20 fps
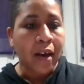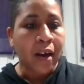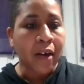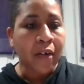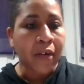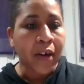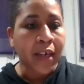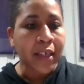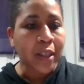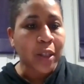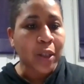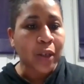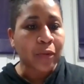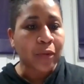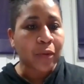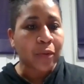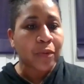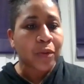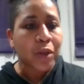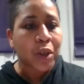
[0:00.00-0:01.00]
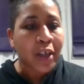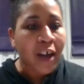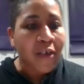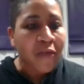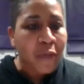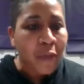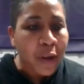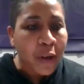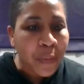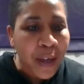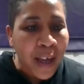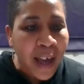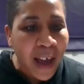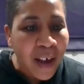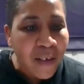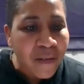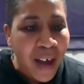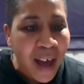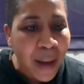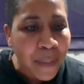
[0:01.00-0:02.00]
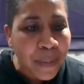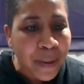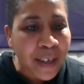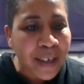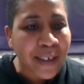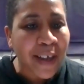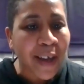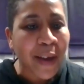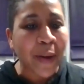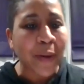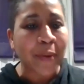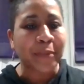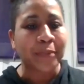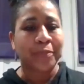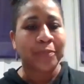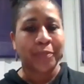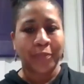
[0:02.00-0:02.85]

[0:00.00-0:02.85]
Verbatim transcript: All right, so Chef, what do we have happening now?